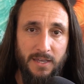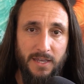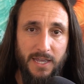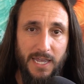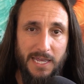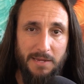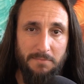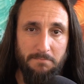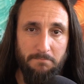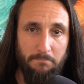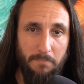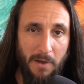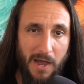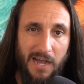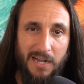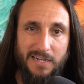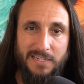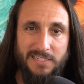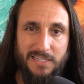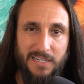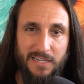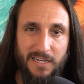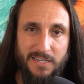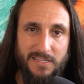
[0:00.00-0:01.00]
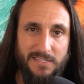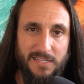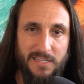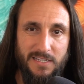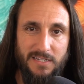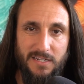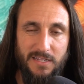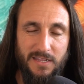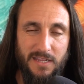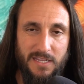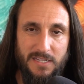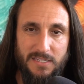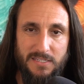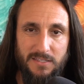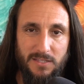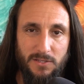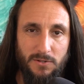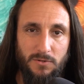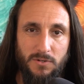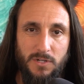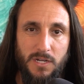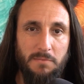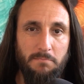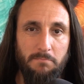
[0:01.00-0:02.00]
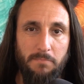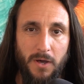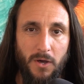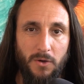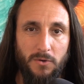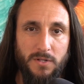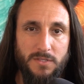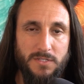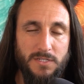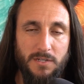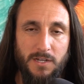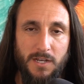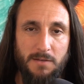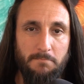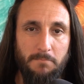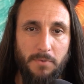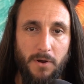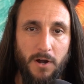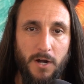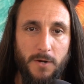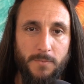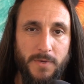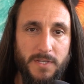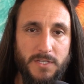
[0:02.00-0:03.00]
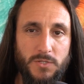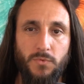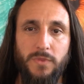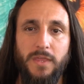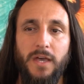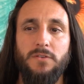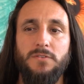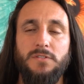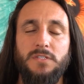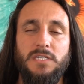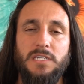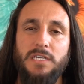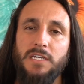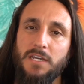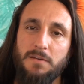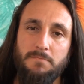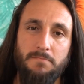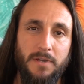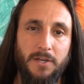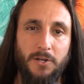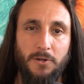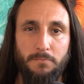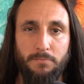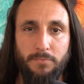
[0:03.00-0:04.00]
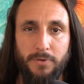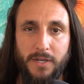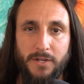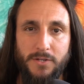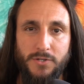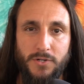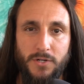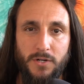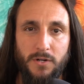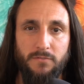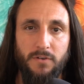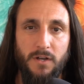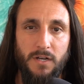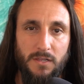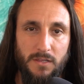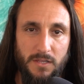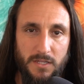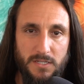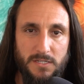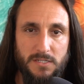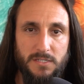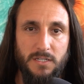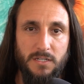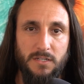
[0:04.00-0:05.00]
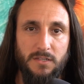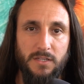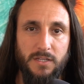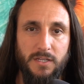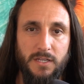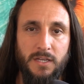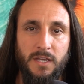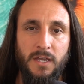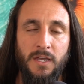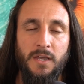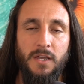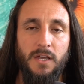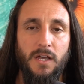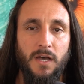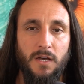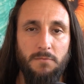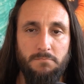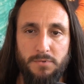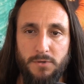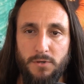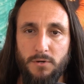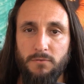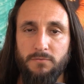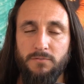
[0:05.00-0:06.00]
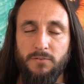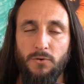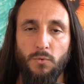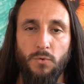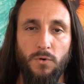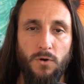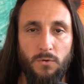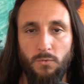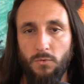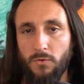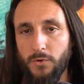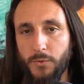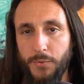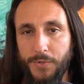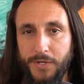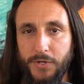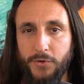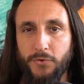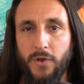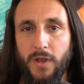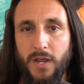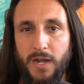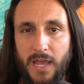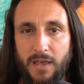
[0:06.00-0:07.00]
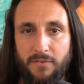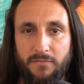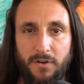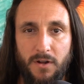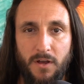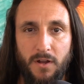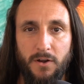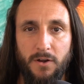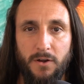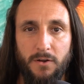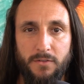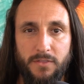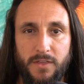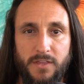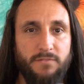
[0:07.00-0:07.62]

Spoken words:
and boxing us into these little components and compartments without seeing a bigger picture of holistically a beautiful world where we can create heaven on earth.